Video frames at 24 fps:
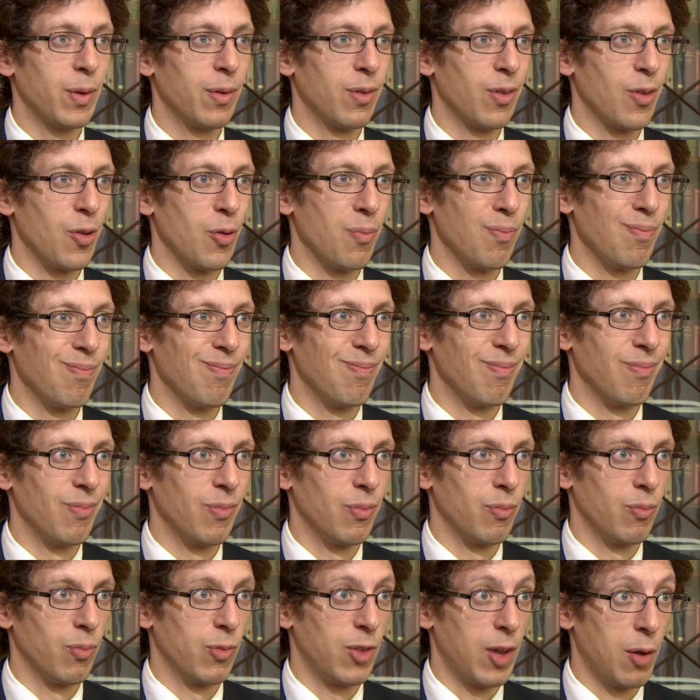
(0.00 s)

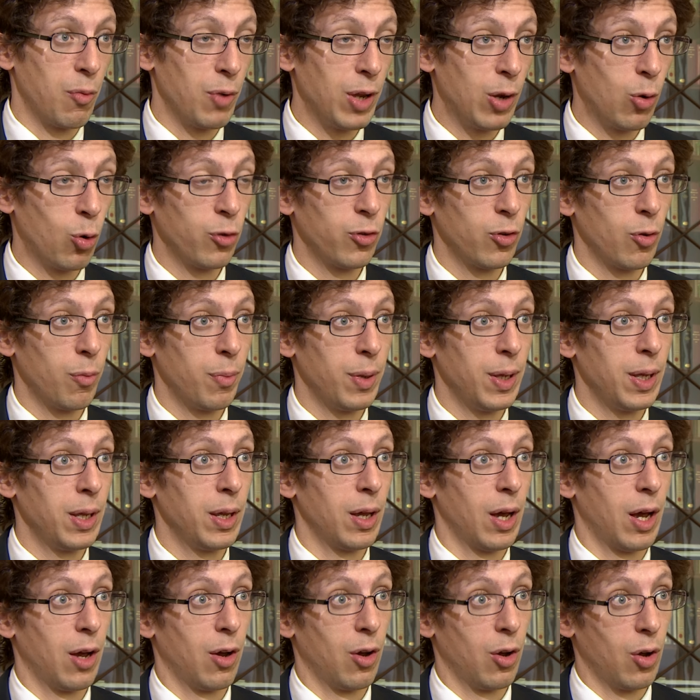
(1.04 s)
There will also
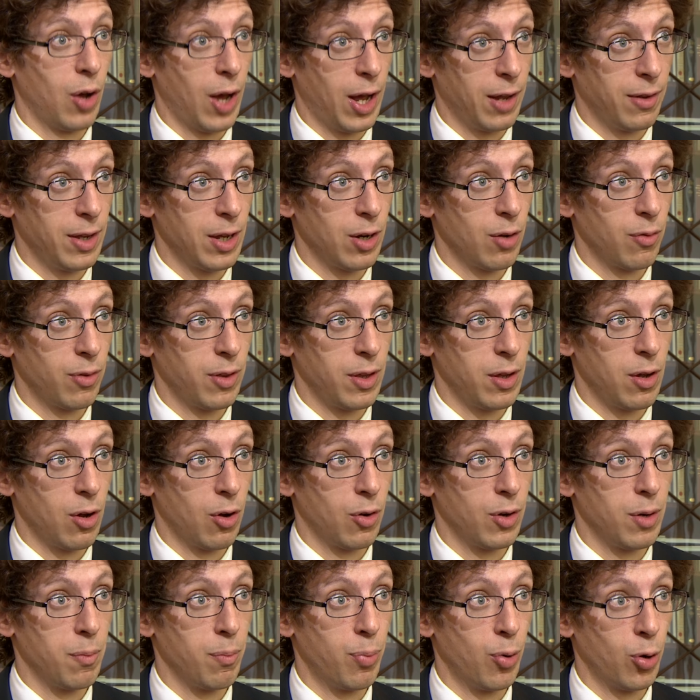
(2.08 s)
be, at the end of the year,
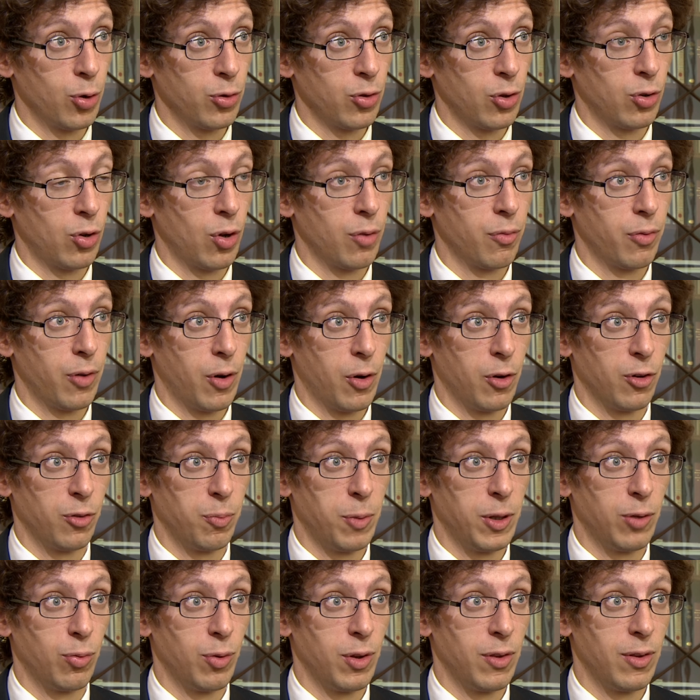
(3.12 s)
an important conference
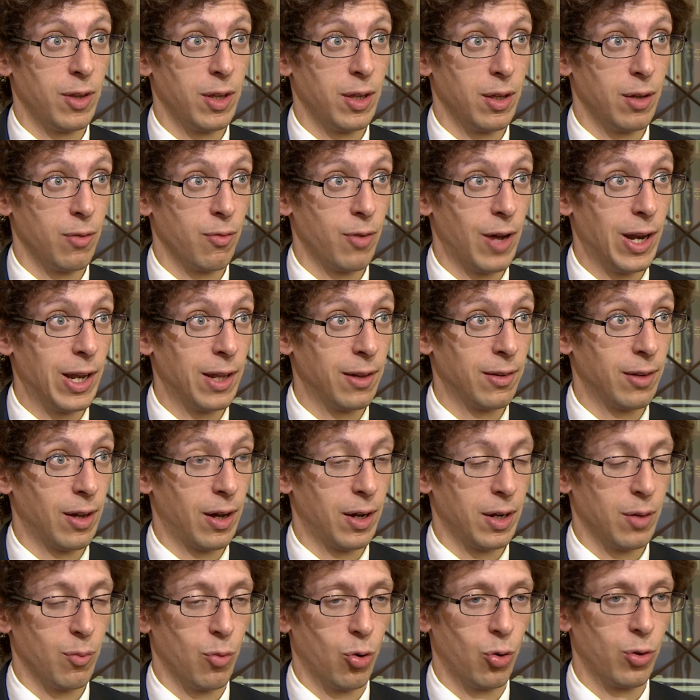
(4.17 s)
in Valletta
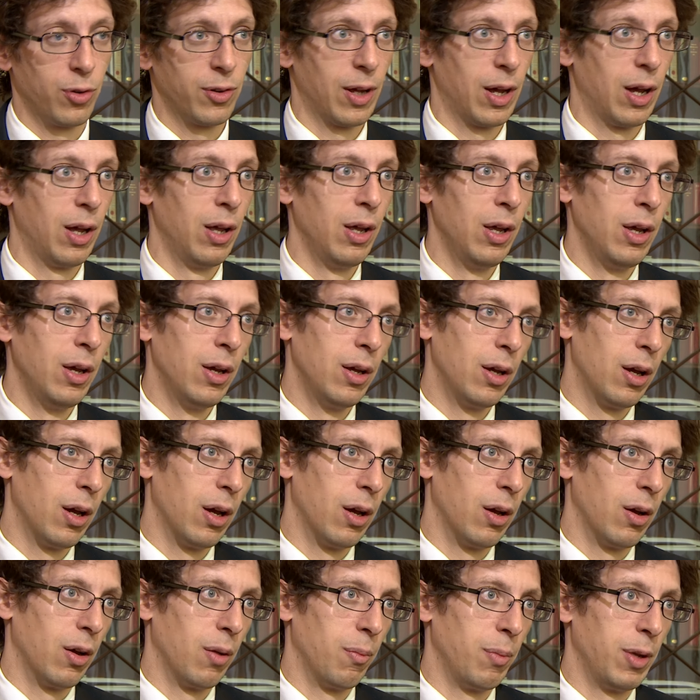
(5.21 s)
in Malta,
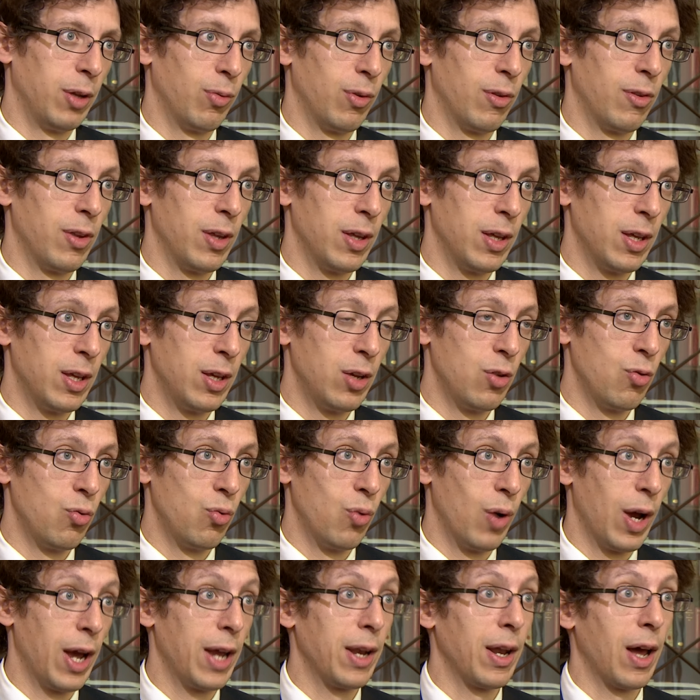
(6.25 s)
between the
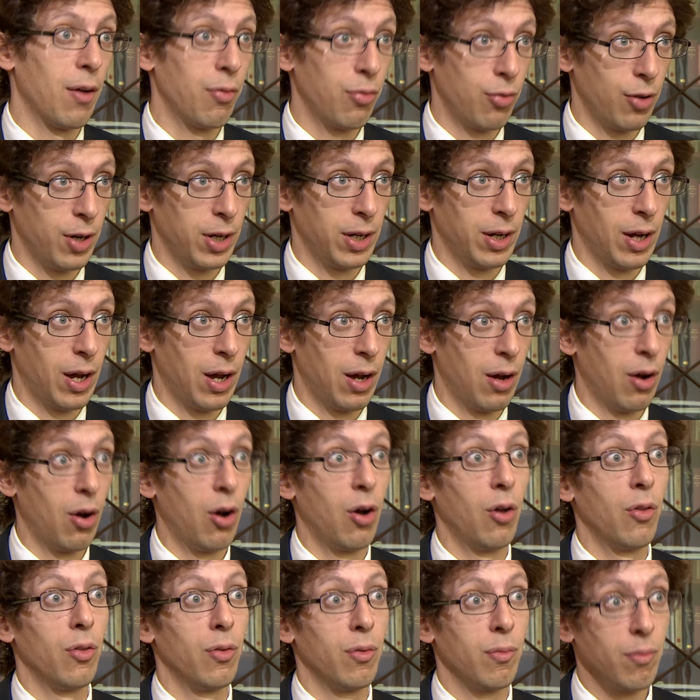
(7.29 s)
EU and Africa,
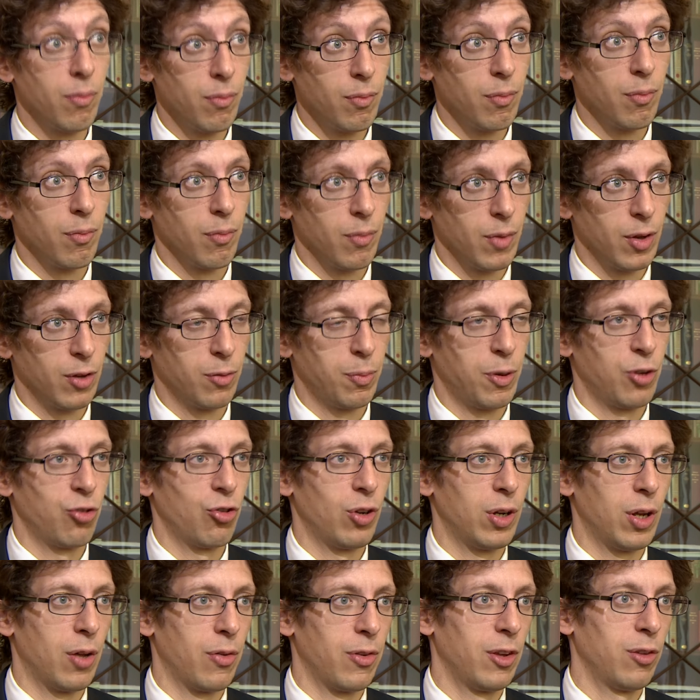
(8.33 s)

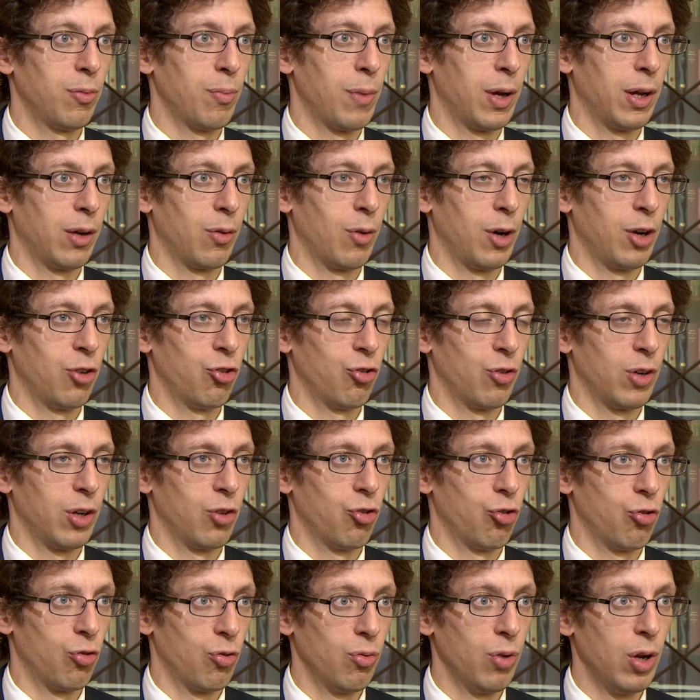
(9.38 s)
especially on this migration
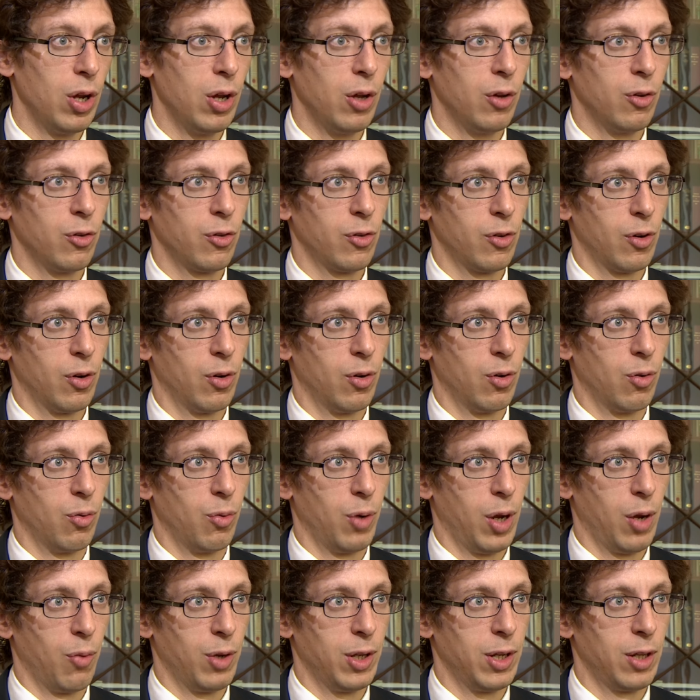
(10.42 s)
issue.
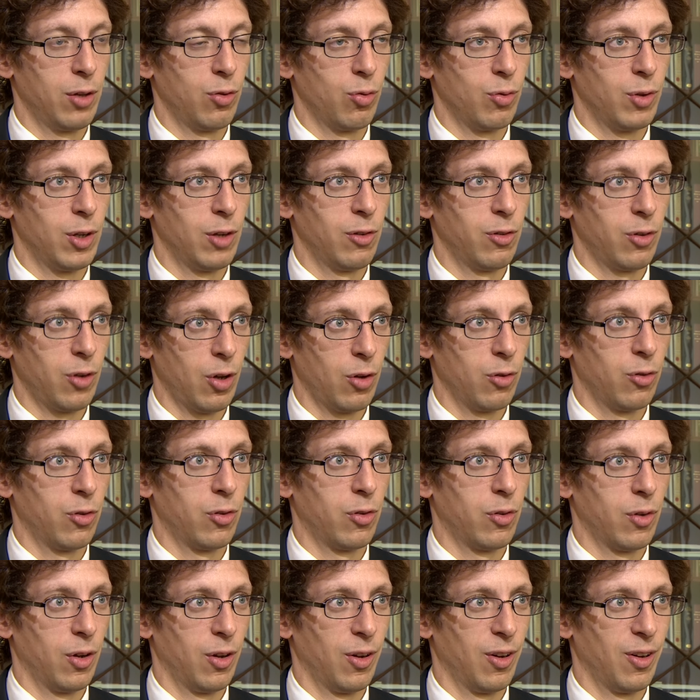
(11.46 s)
So we need to
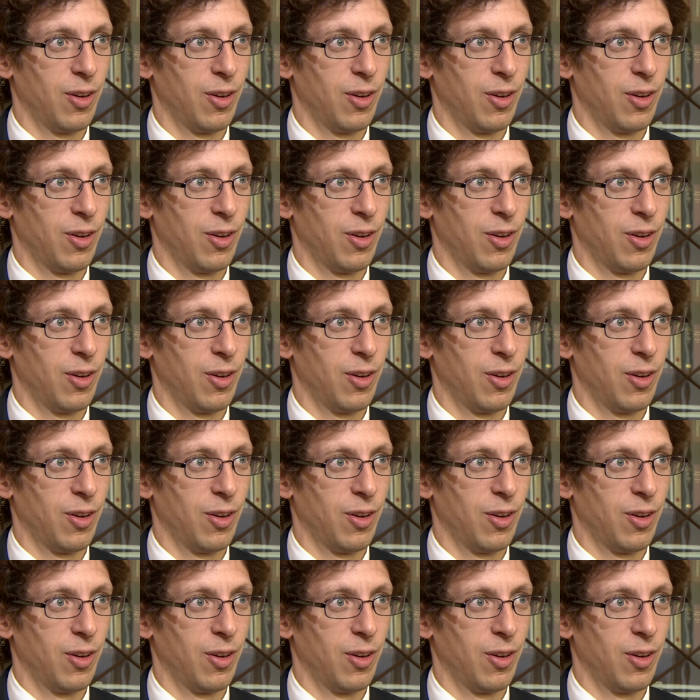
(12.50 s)
discuss